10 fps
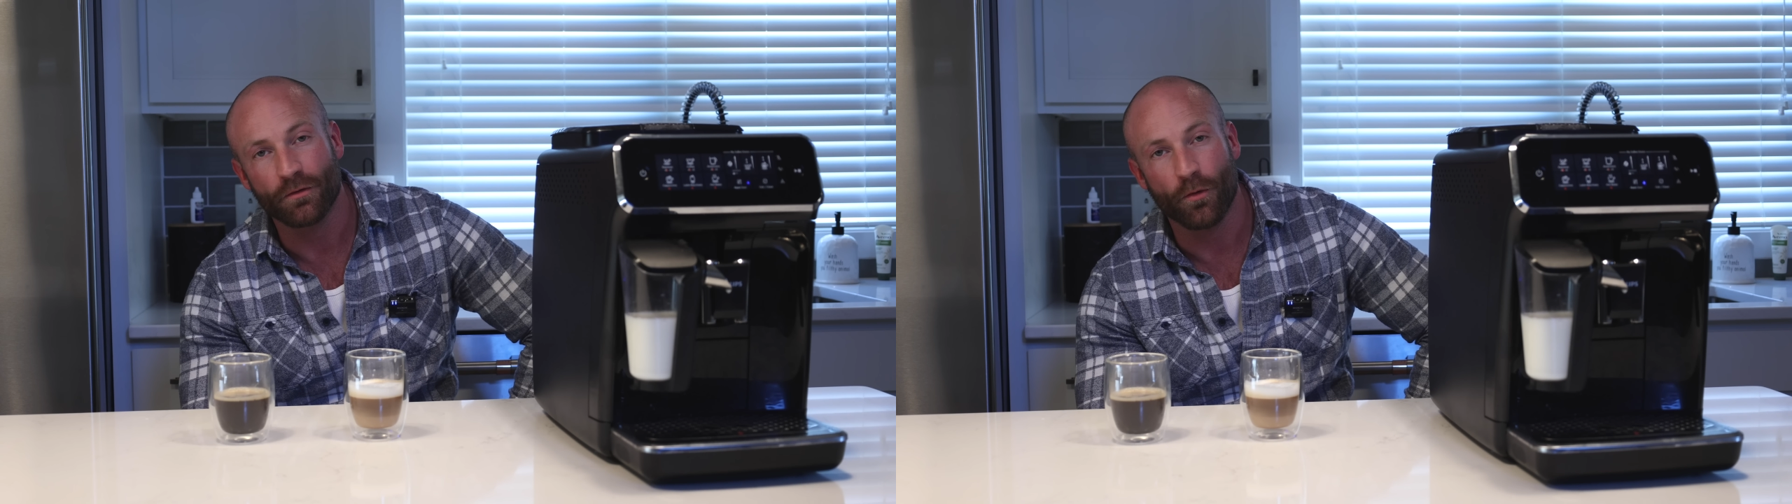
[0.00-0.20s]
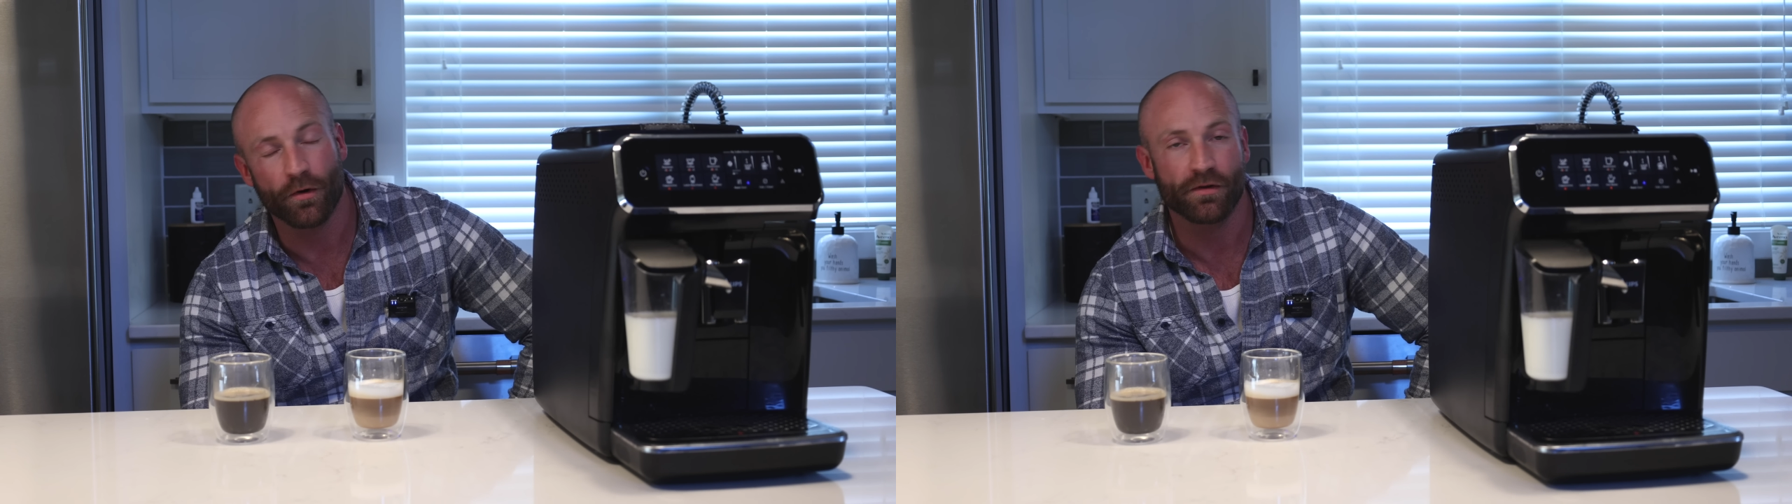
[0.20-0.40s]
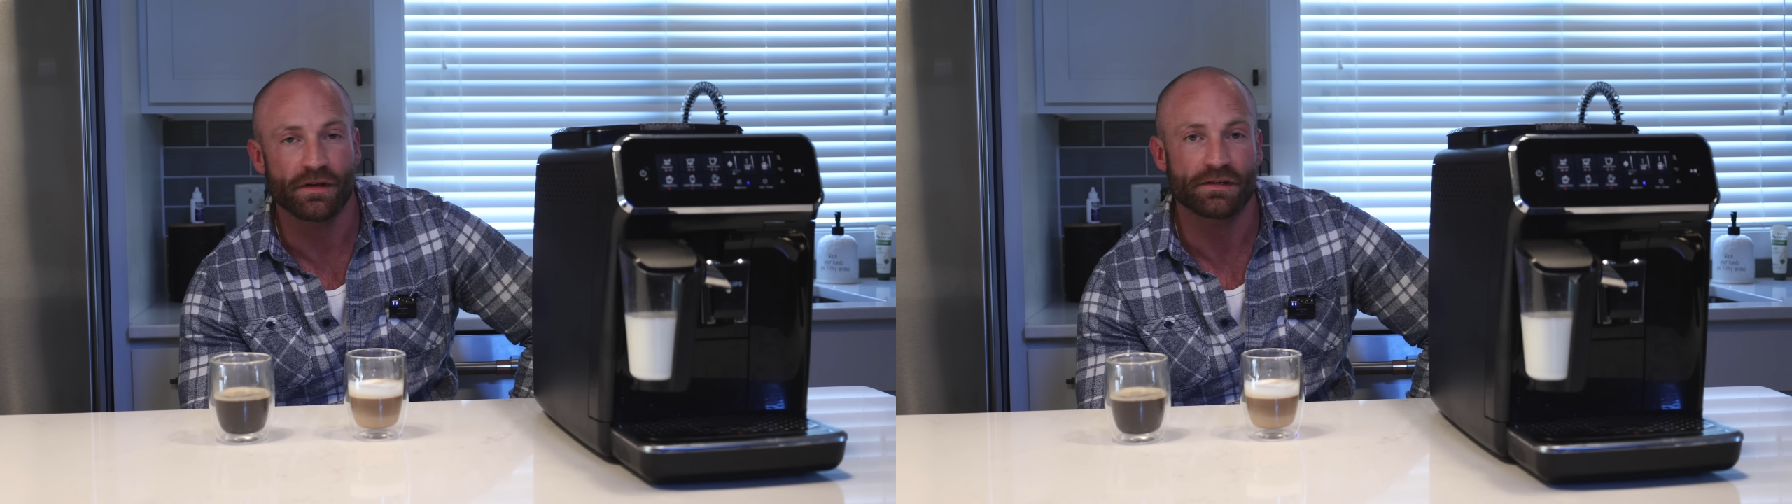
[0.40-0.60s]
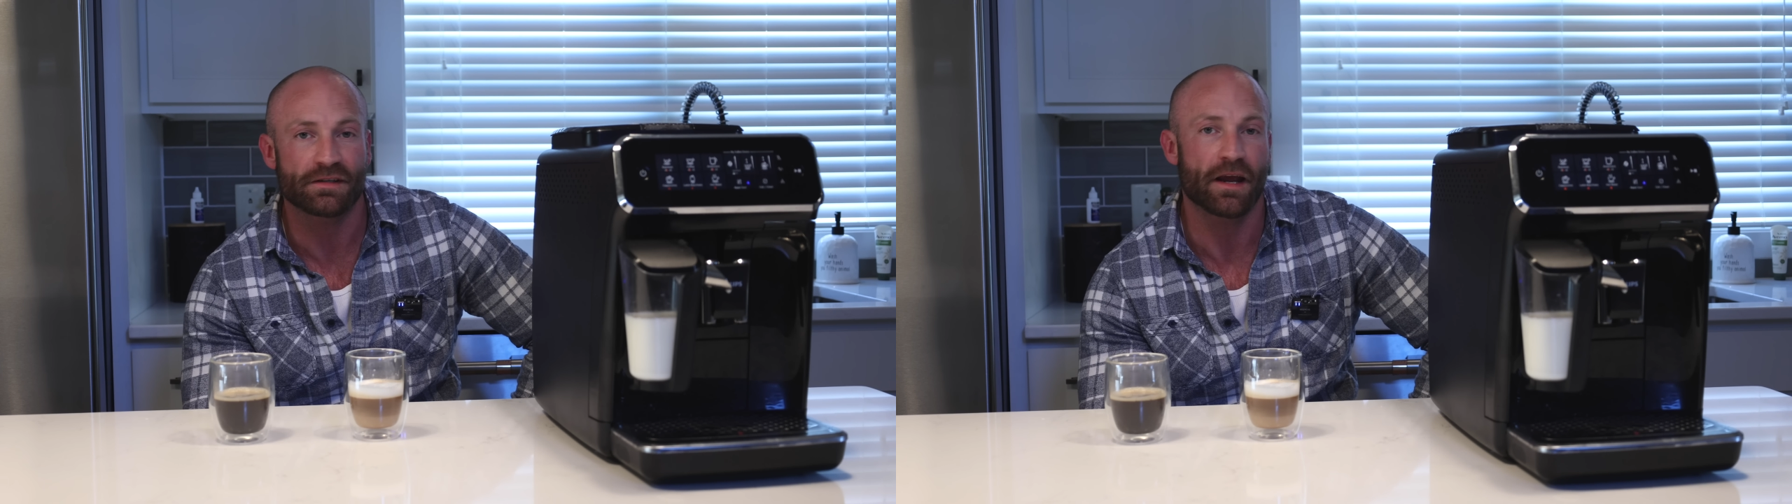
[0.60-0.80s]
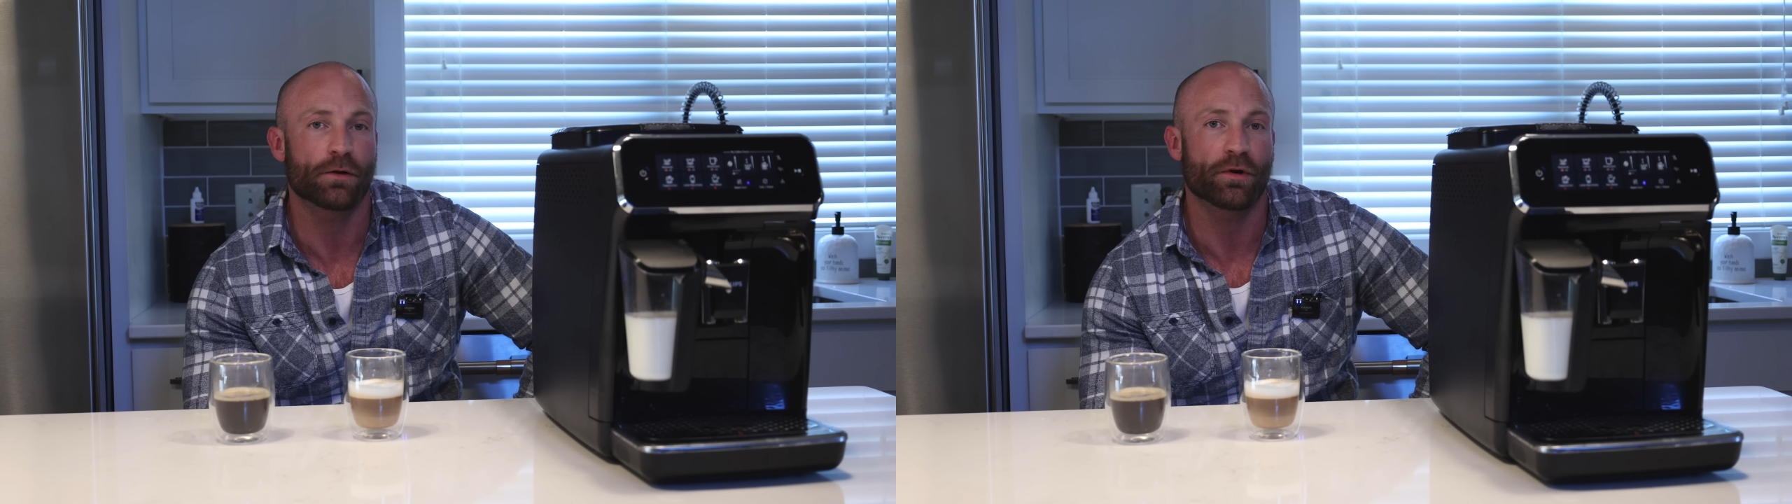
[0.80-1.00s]
or the
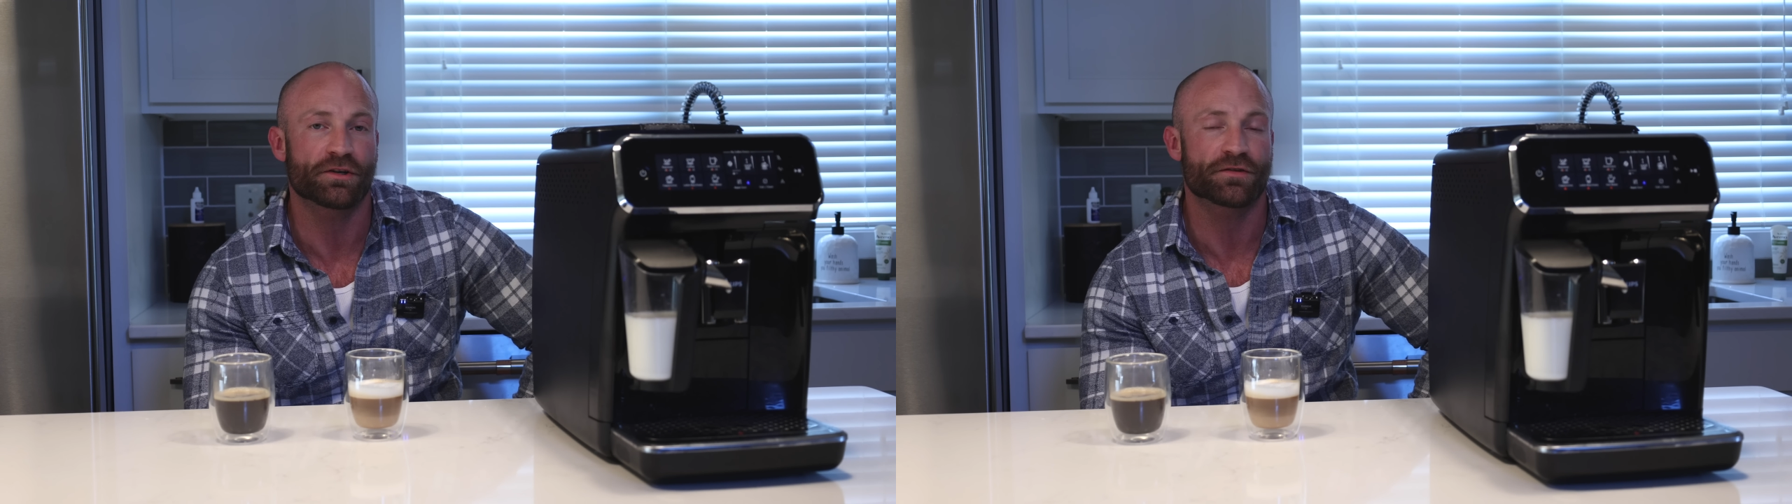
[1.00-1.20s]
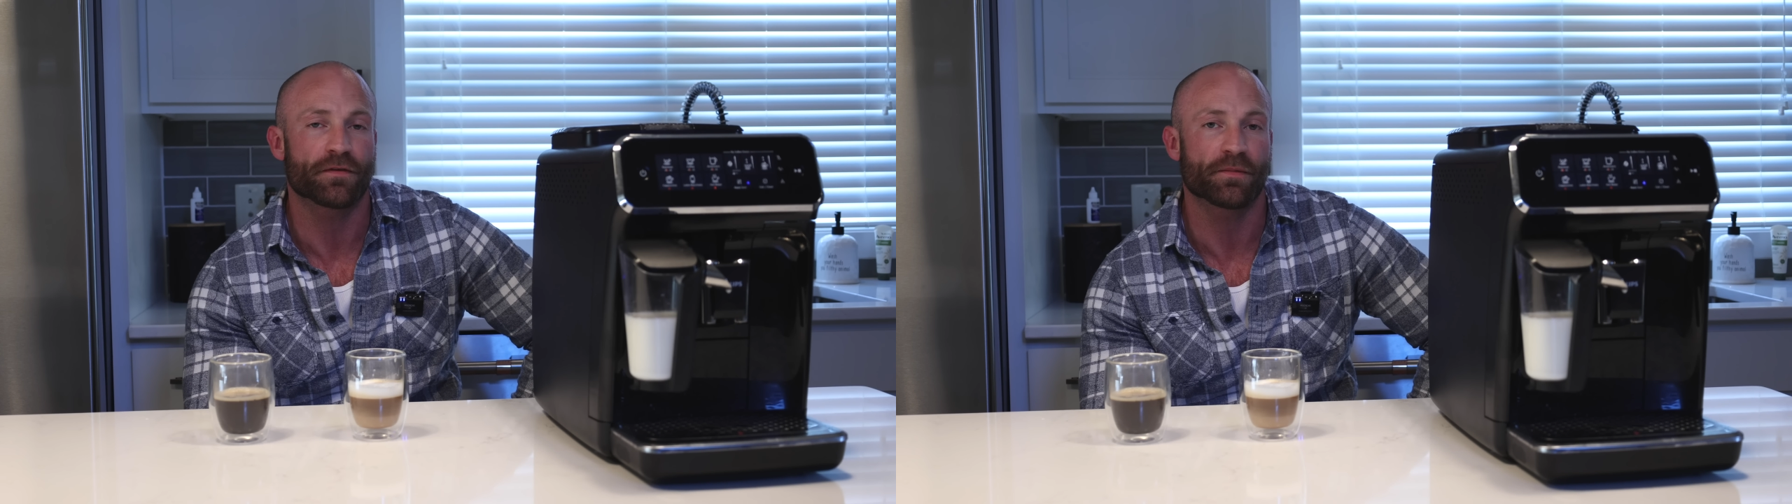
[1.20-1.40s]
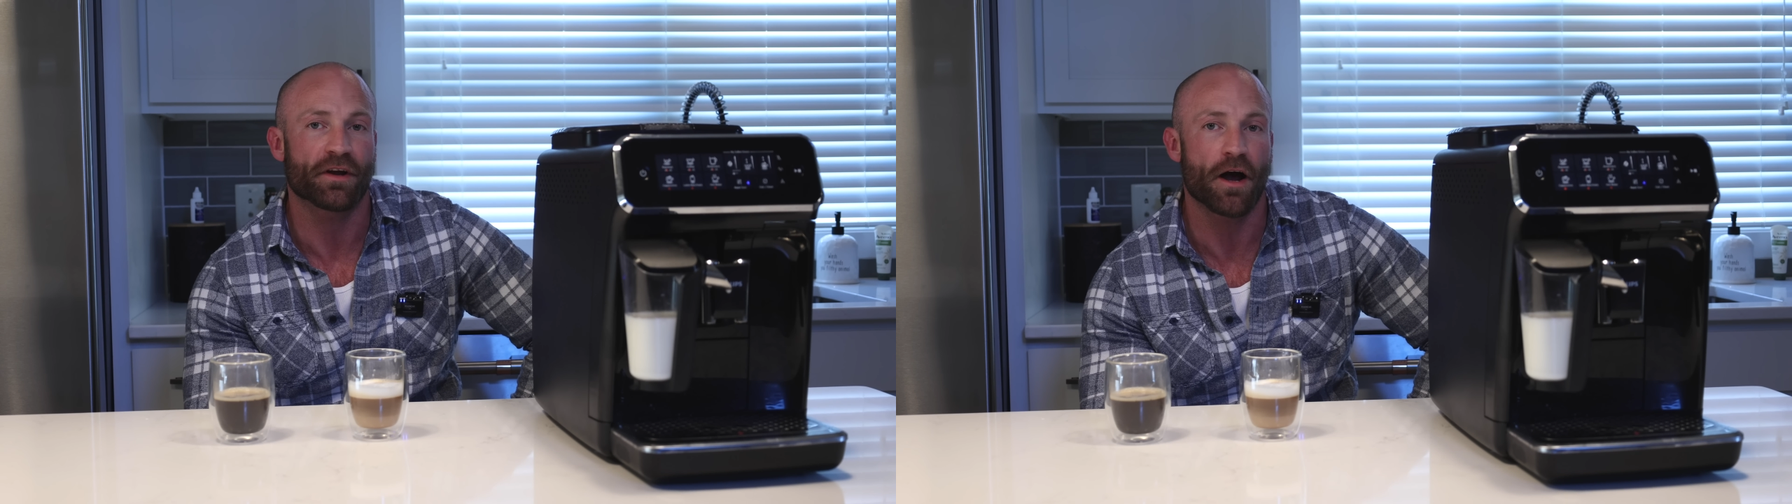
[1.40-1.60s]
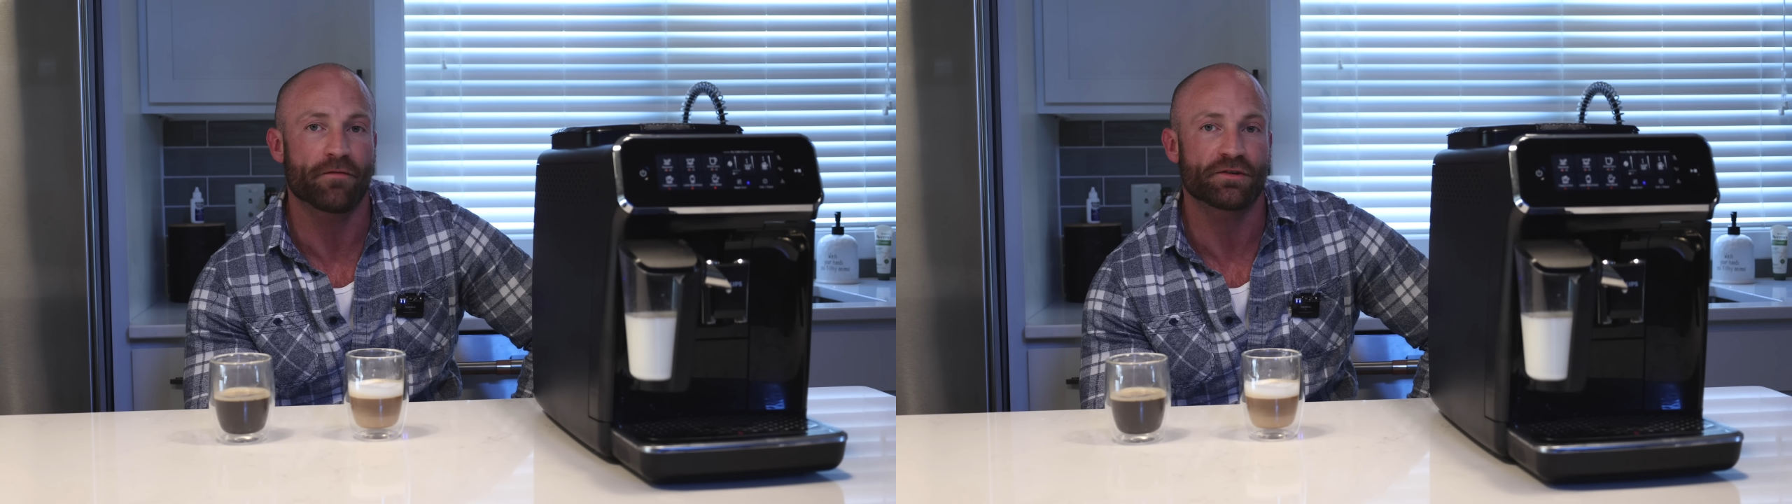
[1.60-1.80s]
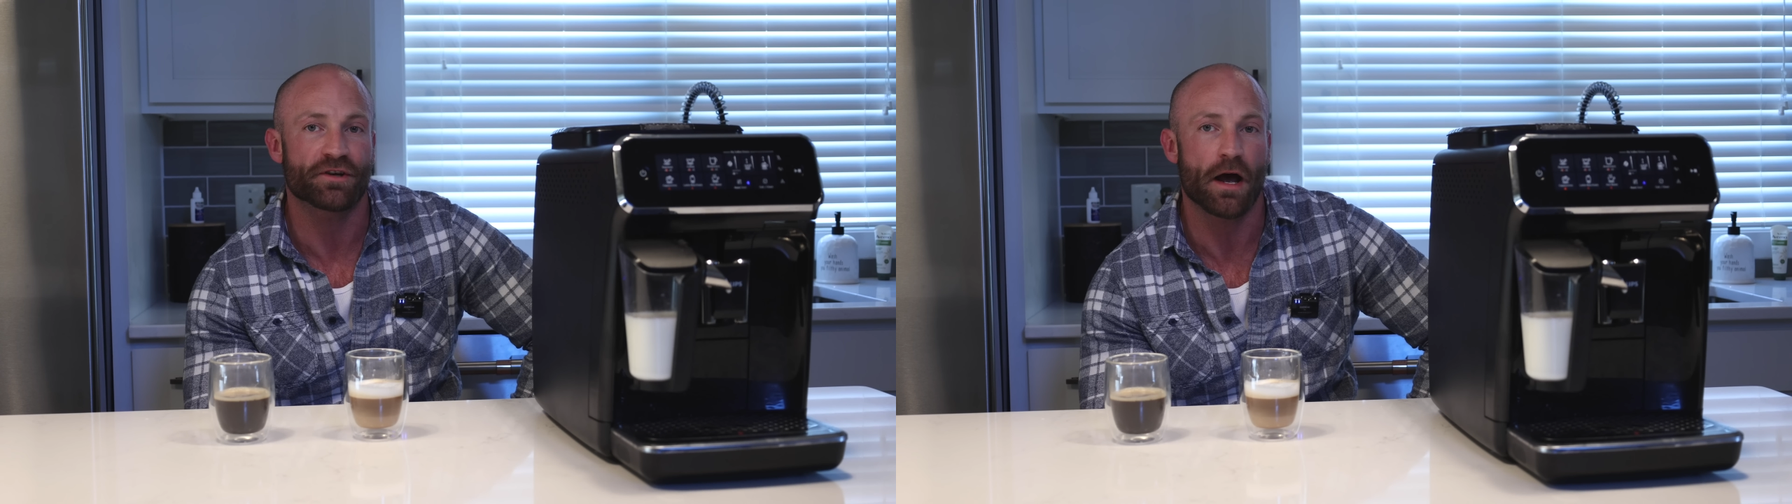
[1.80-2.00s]
sandwich from the
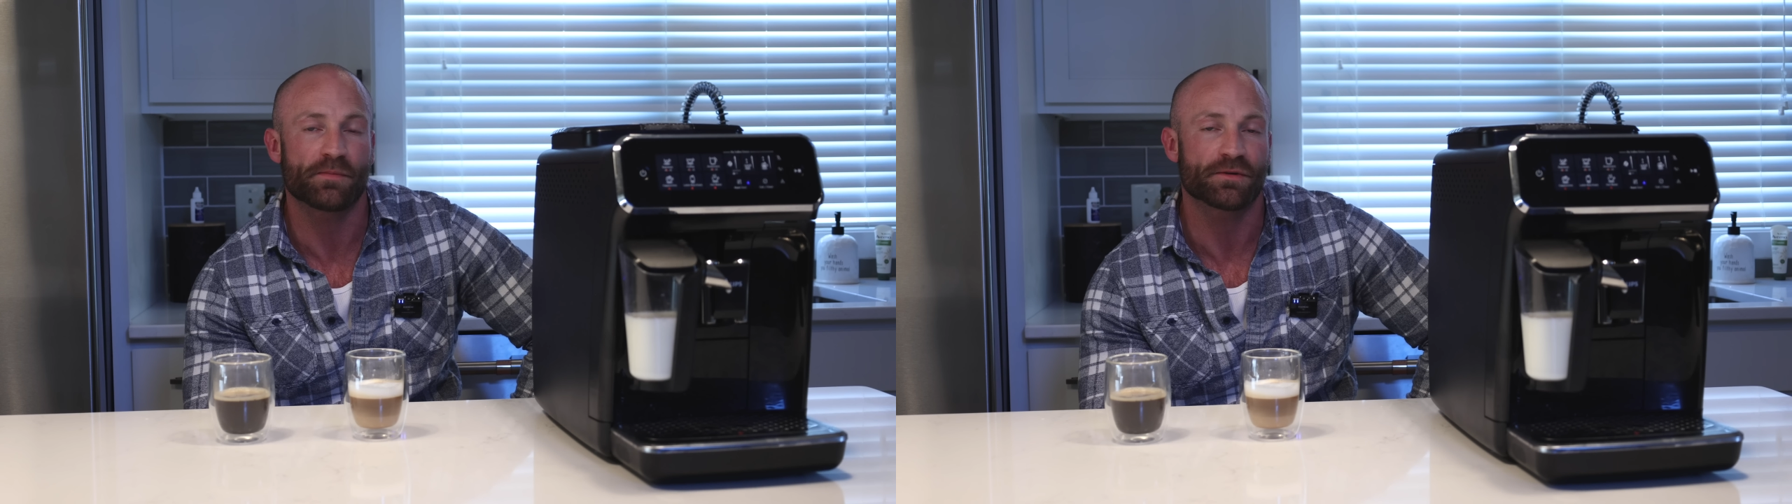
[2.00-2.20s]
coffee shop,